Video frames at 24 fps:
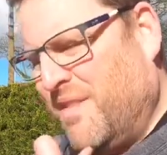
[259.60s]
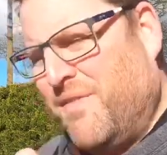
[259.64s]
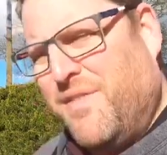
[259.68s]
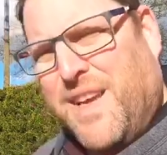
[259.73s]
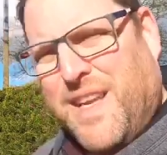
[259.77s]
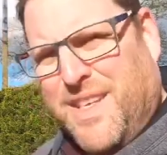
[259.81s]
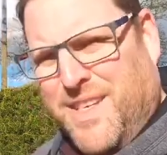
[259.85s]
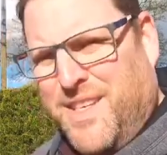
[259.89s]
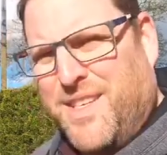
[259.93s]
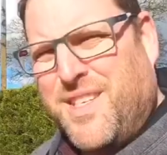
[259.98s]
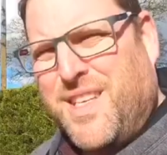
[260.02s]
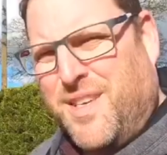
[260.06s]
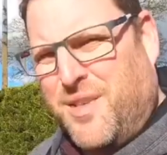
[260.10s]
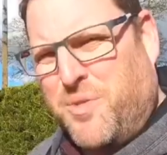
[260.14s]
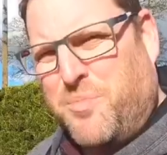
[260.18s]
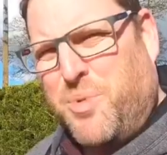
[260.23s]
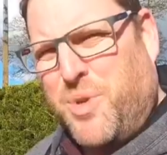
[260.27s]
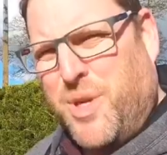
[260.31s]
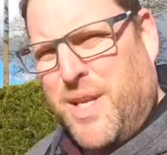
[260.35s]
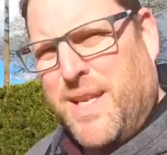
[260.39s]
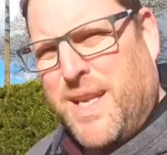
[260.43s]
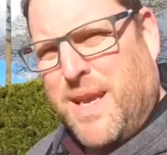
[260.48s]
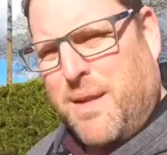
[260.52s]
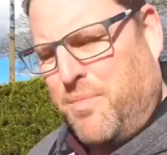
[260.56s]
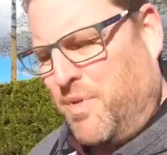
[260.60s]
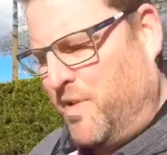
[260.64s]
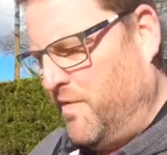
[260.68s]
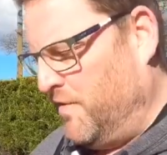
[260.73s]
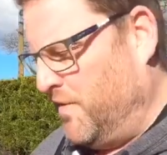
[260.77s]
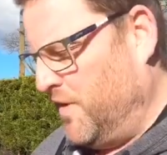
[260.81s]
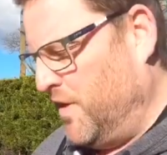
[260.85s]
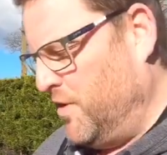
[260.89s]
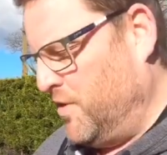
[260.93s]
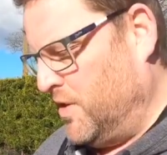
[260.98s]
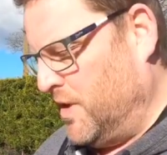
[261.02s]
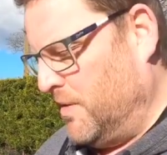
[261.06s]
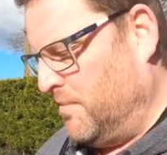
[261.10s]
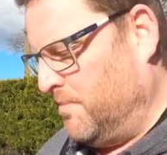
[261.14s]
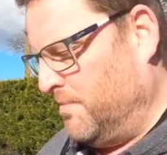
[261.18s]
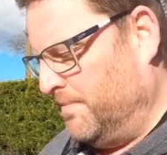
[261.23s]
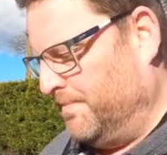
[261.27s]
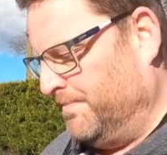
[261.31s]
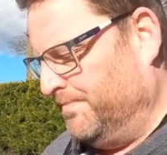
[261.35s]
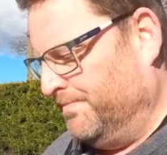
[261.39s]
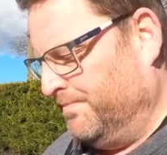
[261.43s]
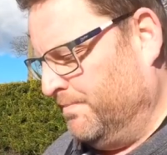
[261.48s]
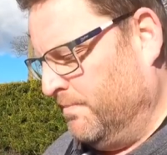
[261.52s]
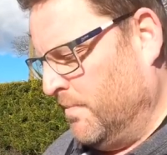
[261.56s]
In fact, it sounds pretty damn confusing.
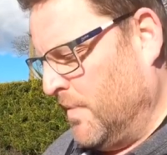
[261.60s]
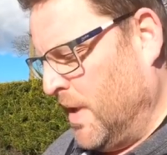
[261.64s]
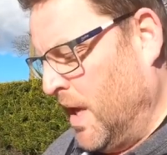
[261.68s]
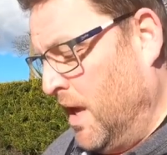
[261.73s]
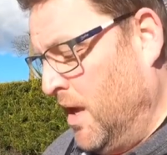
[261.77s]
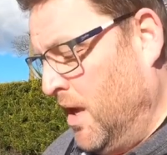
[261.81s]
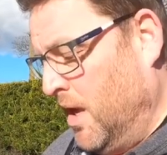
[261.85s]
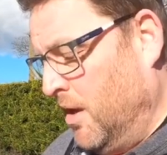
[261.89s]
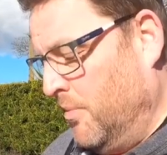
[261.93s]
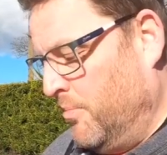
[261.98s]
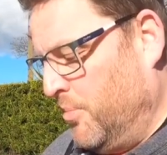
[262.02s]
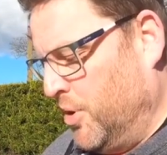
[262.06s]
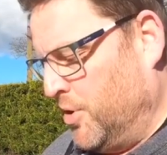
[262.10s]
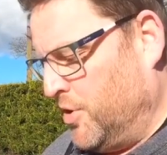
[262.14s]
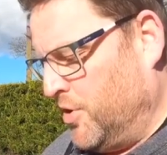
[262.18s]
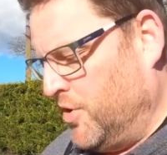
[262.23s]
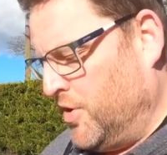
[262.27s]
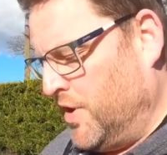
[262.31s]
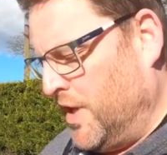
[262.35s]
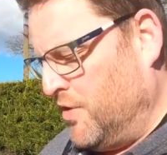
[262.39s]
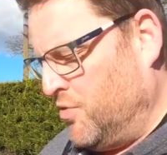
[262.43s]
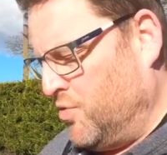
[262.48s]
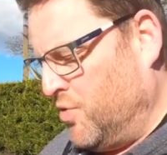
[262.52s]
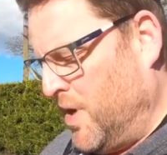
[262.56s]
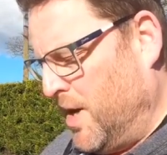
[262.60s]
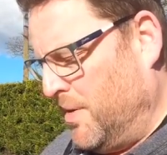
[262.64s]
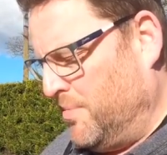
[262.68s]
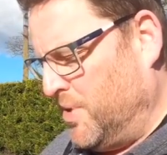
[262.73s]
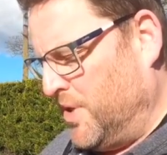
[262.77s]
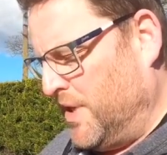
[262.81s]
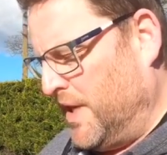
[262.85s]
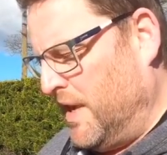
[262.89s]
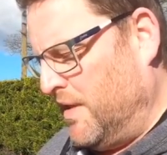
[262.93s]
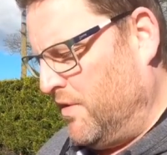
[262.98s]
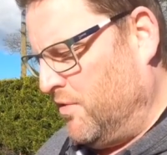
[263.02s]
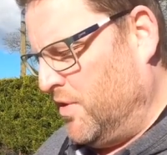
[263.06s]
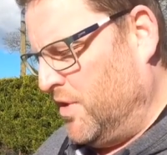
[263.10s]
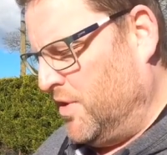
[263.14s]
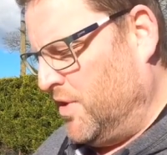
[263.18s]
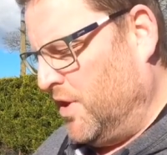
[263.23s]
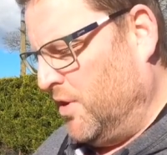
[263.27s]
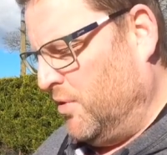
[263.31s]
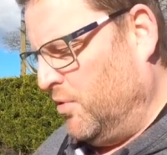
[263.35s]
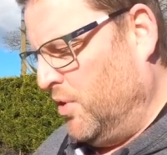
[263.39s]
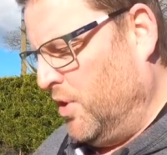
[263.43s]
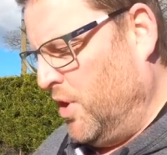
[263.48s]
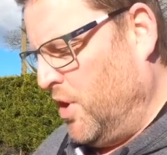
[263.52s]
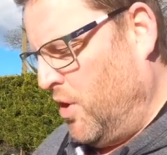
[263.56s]
Push the central hubs together
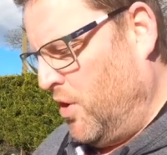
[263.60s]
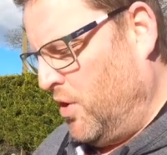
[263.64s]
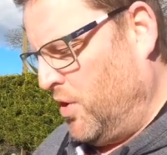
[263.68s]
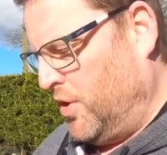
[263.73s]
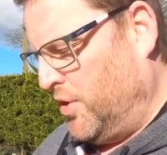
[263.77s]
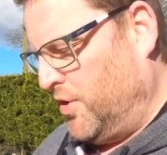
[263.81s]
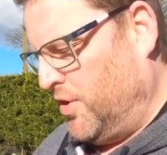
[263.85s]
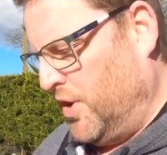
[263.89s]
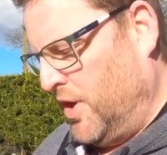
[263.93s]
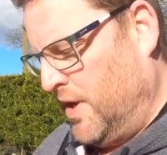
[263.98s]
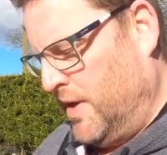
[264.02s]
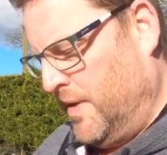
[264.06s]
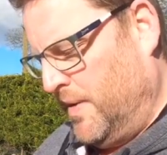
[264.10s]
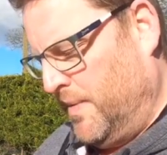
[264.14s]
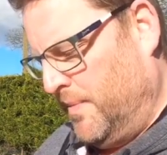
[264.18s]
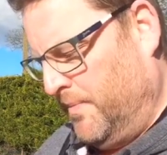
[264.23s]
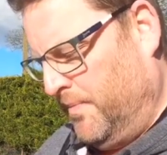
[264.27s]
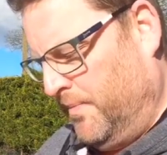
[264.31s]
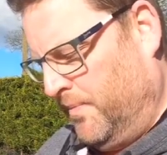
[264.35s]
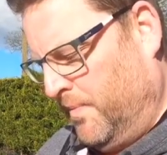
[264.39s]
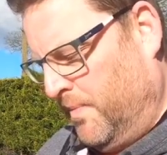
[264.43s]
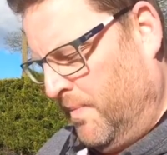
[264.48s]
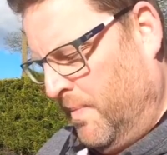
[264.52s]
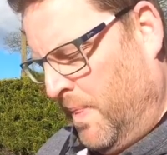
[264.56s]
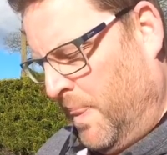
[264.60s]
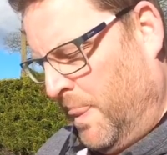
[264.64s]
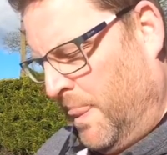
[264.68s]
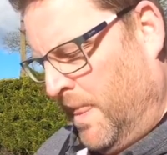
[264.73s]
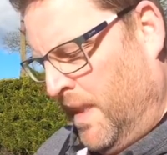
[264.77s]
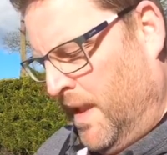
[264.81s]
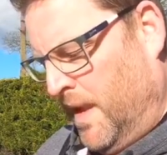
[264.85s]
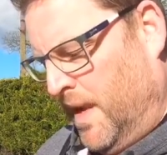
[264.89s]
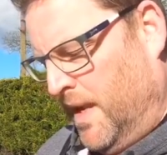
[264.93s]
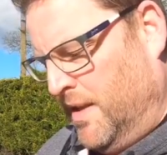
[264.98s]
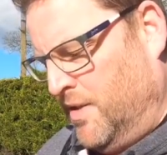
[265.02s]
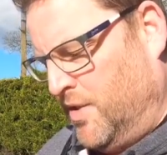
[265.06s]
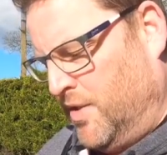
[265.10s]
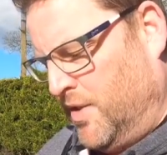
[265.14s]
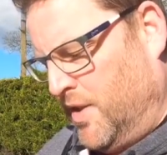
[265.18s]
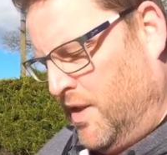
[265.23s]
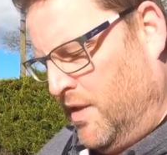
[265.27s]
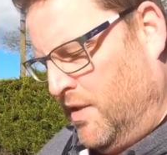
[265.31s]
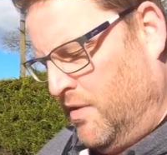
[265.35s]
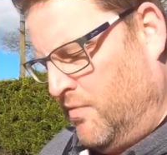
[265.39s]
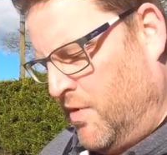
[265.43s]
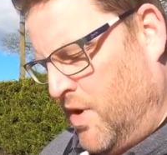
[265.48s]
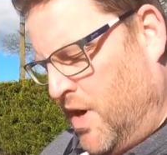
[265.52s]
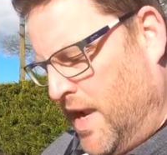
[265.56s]
until locked.
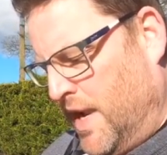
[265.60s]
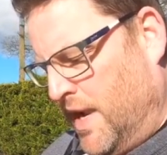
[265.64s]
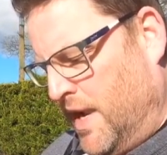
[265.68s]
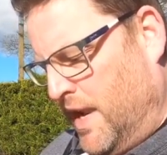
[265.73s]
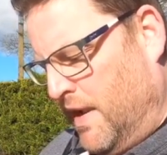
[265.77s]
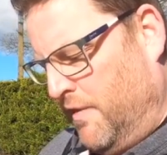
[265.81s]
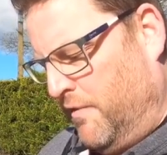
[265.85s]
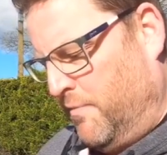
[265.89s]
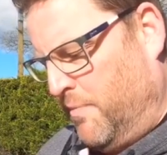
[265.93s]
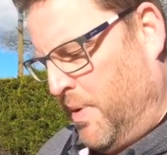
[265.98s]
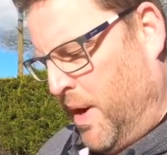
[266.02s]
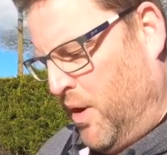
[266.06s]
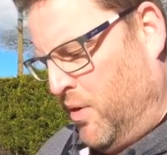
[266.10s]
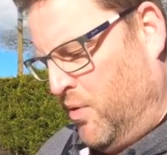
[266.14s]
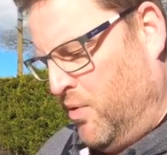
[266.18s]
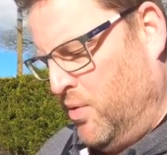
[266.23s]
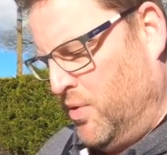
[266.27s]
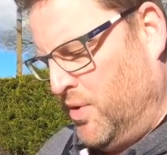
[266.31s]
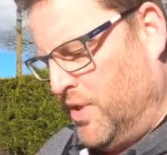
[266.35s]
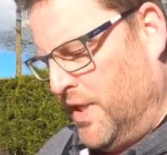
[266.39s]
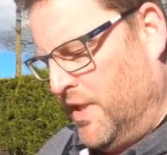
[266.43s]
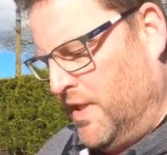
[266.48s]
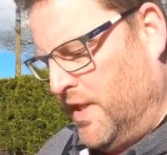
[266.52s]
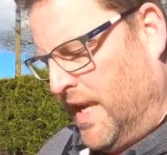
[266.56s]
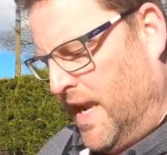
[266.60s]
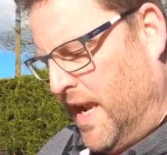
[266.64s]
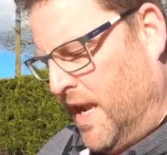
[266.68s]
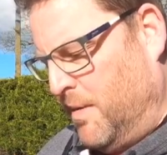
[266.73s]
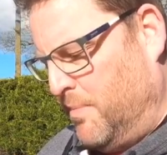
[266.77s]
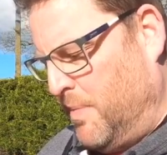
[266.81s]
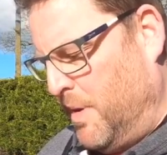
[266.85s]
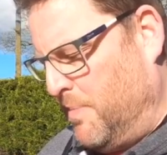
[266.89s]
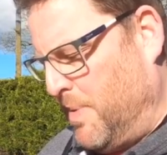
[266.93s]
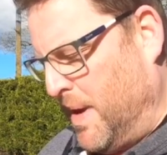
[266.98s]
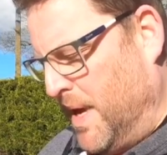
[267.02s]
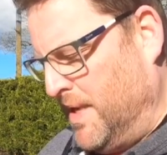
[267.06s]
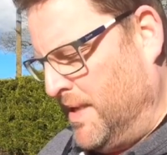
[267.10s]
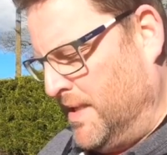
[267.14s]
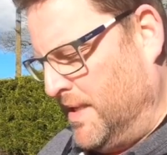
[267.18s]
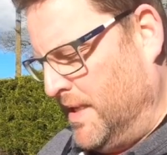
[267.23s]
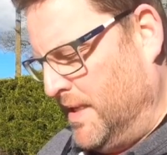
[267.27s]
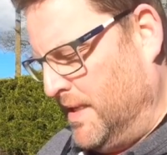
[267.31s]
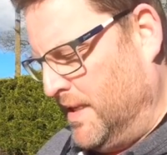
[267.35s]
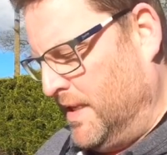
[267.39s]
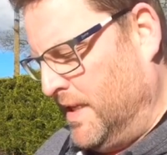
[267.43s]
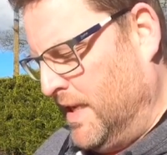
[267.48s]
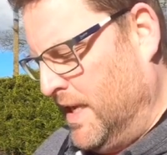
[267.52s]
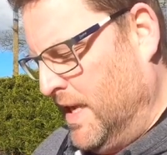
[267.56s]
Insert the right and left poles in the canopy
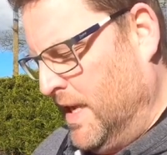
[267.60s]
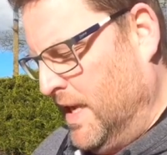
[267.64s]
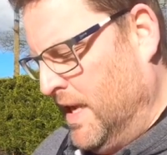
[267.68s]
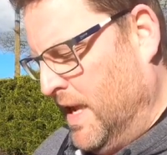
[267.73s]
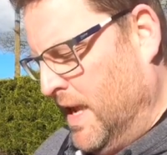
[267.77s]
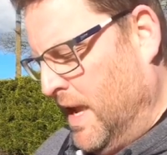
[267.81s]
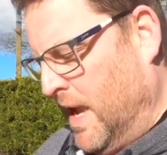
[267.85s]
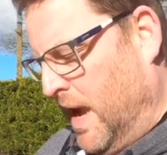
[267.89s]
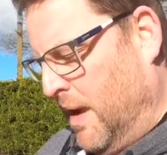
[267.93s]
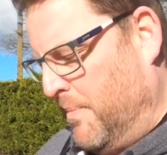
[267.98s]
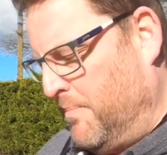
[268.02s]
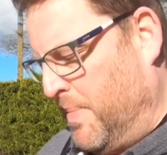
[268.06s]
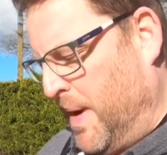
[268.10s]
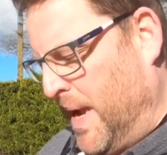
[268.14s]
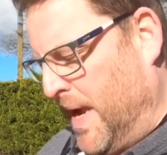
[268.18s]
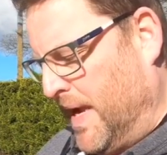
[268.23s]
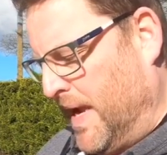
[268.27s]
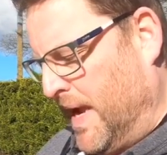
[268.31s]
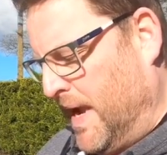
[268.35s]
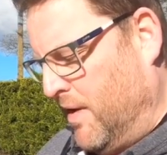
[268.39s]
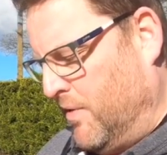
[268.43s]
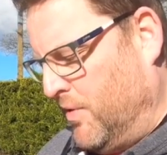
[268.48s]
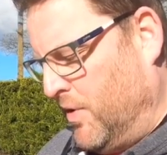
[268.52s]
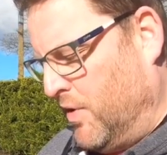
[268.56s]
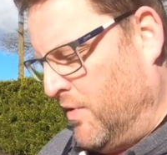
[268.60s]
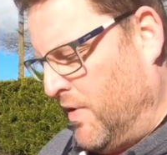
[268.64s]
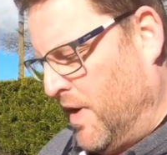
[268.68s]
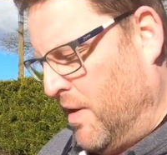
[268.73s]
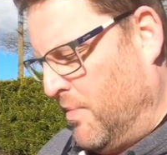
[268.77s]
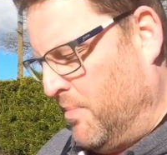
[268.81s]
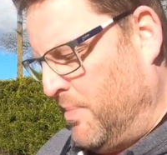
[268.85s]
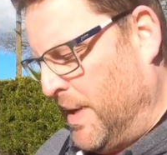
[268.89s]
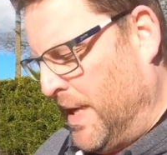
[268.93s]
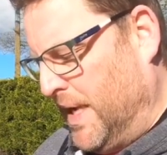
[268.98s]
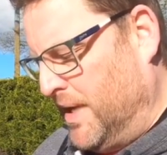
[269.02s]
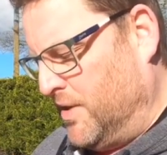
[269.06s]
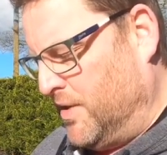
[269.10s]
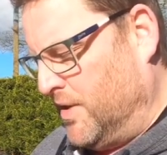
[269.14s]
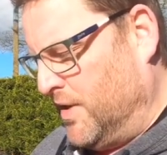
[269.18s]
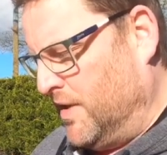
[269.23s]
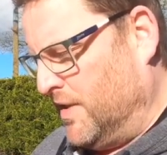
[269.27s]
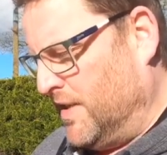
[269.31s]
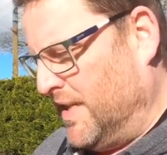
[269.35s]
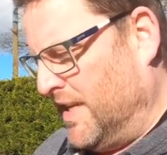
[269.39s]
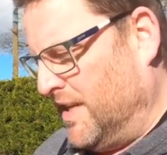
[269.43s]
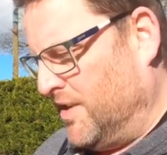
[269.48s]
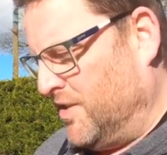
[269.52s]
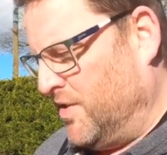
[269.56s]
bases and peg out the ground plates
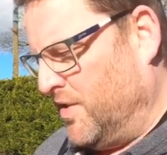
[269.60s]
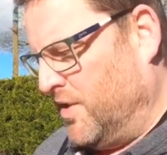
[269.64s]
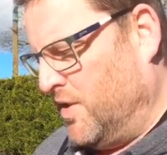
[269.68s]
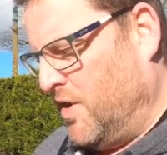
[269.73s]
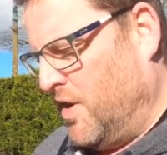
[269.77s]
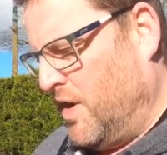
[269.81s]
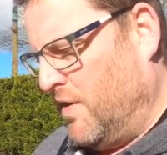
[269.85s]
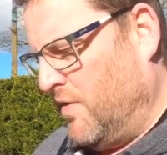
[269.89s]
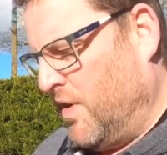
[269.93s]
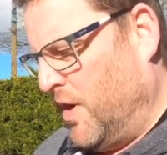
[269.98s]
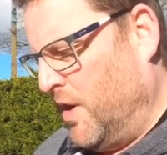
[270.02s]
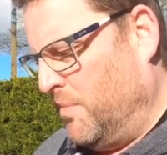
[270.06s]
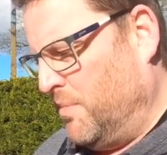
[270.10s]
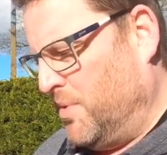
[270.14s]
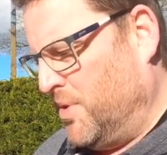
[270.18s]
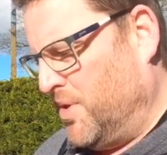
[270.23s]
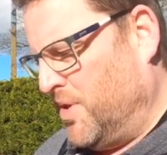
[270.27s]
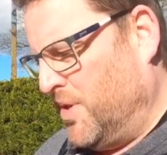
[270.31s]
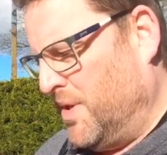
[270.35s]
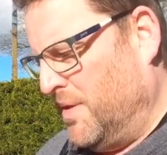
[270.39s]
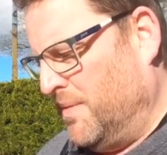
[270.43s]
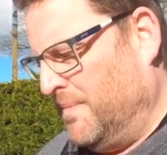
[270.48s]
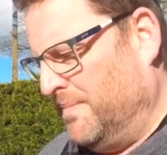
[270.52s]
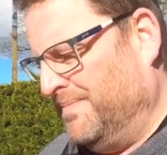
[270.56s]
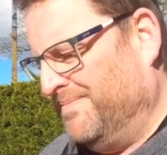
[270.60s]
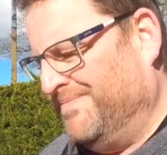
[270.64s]
and attach the guy ropes.